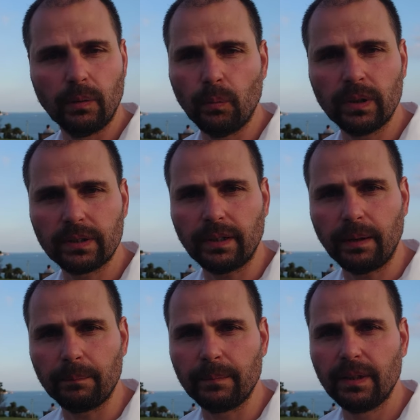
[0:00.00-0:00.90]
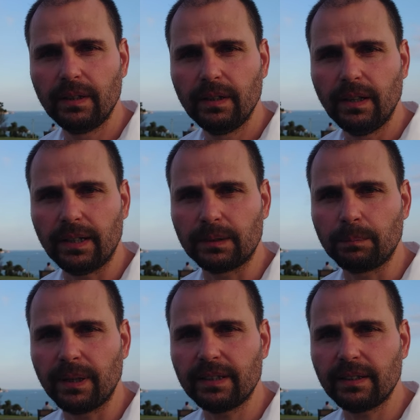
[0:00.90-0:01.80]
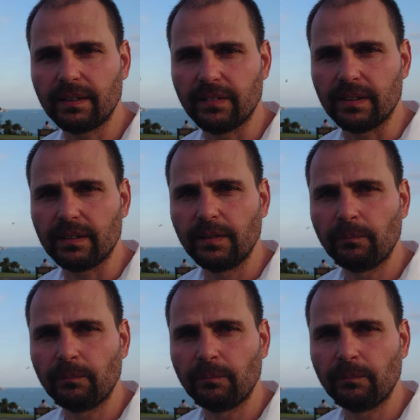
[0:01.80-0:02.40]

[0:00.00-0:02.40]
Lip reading: one time at the planting event,